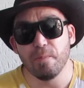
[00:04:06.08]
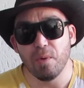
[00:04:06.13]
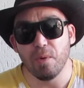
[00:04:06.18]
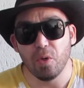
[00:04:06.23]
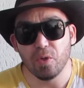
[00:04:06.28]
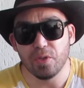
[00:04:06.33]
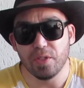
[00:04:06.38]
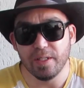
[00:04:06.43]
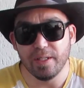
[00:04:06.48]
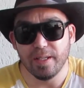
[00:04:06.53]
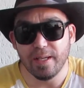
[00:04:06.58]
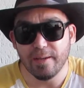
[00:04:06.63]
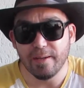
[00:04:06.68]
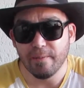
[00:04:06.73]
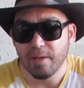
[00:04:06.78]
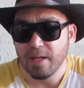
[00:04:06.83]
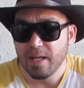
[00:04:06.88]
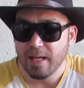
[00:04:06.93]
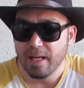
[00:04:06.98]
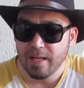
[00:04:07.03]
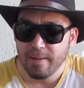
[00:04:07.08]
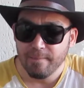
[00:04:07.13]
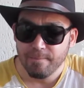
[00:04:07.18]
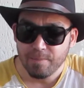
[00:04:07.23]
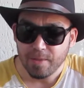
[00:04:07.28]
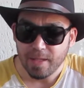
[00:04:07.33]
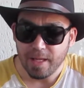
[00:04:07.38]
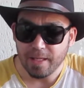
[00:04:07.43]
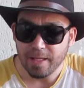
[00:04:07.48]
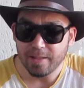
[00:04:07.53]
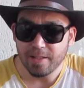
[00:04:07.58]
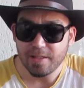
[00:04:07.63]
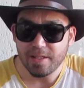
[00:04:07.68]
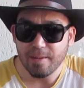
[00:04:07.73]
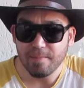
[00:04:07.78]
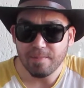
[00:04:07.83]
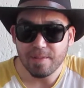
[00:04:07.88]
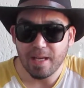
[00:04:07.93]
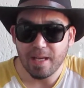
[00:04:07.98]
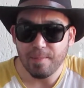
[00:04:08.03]
malt in there, and at the
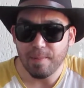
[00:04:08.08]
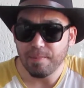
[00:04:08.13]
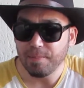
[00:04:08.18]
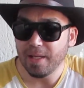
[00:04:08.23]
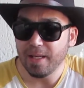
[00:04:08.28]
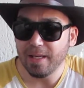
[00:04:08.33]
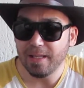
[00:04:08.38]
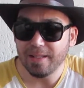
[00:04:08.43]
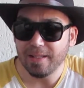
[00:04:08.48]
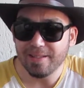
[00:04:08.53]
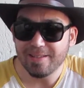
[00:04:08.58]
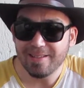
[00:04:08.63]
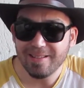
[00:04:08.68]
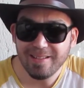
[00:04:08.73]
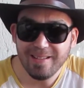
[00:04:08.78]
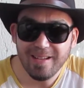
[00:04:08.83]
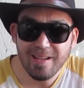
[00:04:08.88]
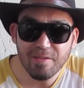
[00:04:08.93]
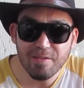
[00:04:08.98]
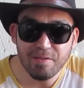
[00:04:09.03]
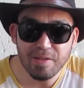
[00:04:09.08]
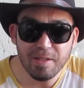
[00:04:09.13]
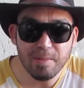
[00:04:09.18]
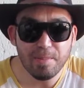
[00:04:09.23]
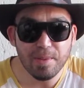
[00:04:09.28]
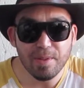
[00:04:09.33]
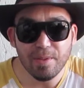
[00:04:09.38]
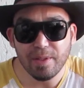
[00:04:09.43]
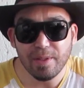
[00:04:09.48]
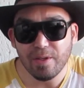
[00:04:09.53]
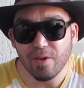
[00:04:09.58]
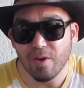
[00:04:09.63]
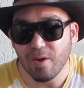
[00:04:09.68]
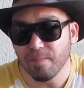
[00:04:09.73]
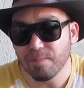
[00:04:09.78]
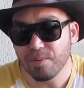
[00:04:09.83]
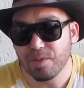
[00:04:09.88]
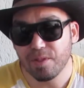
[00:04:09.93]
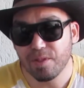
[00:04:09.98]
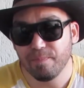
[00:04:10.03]
same time I'm getting these lovely bittering
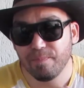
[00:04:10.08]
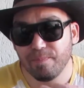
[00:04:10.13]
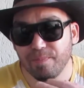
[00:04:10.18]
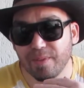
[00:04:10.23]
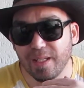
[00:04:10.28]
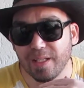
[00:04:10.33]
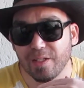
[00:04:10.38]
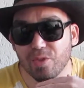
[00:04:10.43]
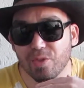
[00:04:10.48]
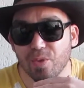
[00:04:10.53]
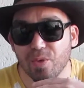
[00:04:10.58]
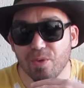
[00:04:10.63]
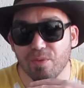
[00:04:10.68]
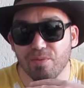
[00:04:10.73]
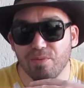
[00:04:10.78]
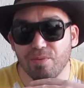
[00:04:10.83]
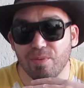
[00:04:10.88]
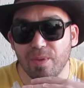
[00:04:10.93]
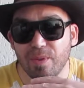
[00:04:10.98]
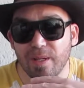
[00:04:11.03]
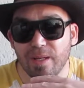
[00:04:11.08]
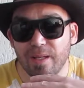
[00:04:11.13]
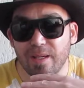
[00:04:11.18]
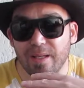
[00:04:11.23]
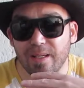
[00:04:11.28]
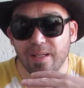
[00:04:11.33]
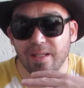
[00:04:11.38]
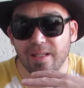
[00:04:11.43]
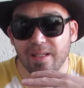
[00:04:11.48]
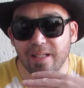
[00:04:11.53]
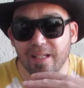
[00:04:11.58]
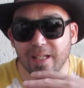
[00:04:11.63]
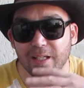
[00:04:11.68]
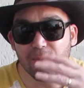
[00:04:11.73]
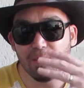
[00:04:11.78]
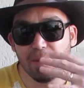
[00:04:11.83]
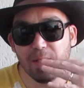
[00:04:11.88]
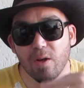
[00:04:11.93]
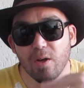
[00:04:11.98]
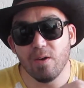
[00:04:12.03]
hops that sort of
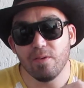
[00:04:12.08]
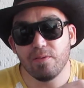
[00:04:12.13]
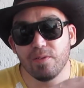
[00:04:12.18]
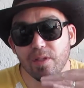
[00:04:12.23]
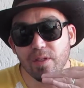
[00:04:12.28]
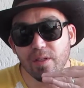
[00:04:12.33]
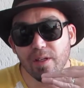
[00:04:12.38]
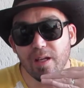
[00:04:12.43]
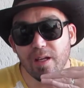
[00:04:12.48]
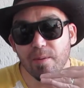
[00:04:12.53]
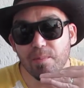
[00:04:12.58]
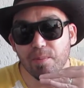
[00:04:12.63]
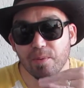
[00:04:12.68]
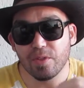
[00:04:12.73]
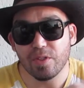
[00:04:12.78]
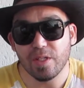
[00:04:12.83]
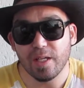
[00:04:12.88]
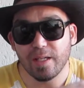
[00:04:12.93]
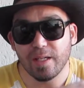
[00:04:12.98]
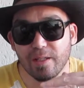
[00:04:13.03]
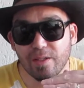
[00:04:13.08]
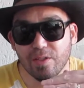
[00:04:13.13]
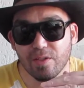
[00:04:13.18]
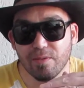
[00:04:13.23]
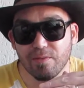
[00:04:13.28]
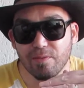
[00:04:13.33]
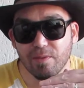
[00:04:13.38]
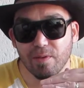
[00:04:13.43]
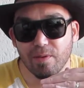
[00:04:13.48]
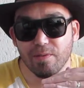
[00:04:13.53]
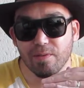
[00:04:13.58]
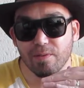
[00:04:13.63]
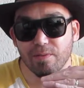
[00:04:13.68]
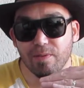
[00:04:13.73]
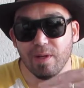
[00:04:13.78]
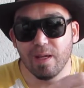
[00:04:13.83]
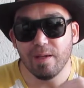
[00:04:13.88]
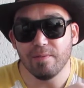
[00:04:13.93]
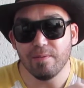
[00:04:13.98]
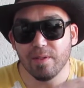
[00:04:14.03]
hit me after a couple of seconds of the
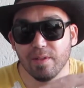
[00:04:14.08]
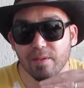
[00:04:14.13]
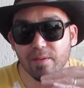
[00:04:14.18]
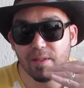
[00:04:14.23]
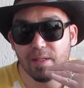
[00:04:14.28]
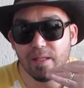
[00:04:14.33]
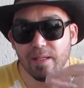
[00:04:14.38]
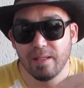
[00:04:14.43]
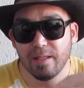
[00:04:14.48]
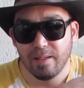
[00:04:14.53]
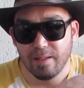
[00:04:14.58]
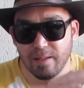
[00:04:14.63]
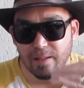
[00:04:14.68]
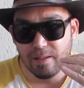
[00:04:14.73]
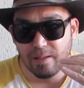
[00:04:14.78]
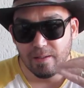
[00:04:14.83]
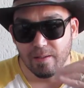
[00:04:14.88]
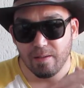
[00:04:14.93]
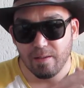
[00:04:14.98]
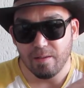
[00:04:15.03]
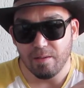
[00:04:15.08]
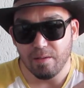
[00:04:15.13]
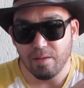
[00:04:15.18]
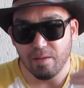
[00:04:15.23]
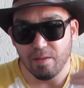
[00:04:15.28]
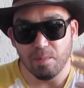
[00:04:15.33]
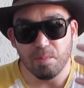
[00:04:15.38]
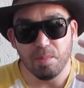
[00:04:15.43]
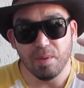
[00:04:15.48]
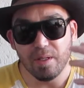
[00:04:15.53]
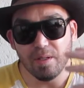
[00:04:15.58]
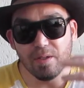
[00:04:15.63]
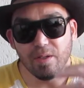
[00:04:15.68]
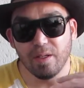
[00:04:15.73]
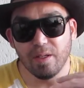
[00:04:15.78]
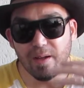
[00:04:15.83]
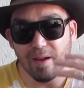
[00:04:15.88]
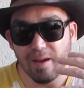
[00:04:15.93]
flavor. The bitter